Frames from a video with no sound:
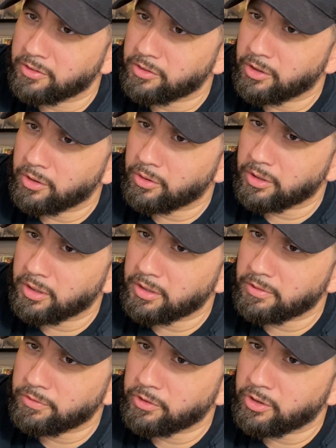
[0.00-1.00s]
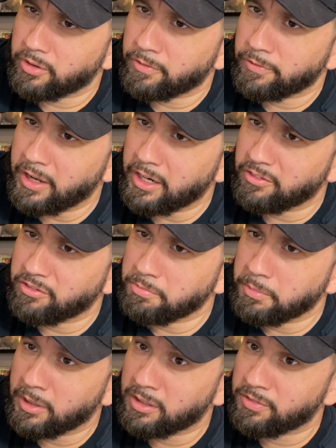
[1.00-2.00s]
So if you're a fan of
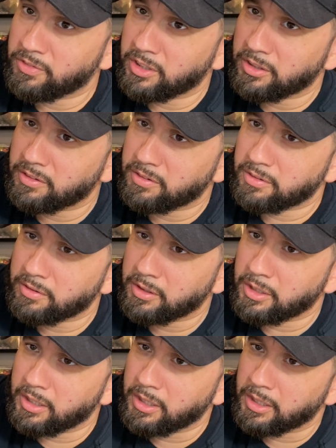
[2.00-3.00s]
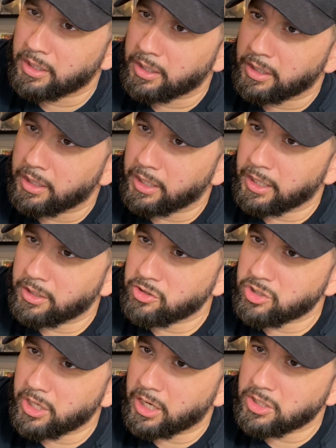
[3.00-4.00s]
Misfits and
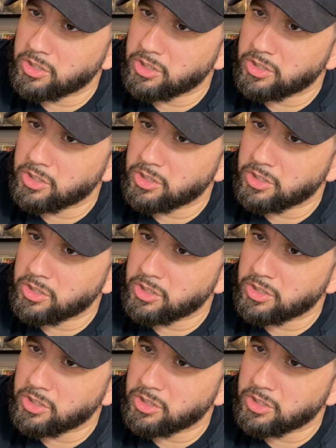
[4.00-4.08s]
G.I.